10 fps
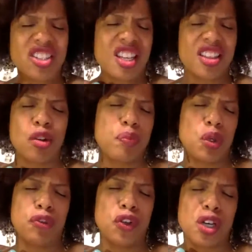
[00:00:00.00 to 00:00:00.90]
think they're
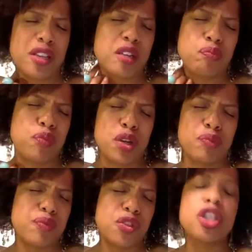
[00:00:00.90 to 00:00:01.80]
beautiful.
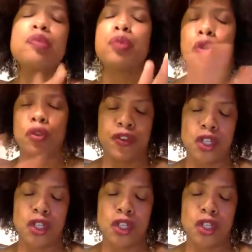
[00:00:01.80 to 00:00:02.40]
She's beautiful.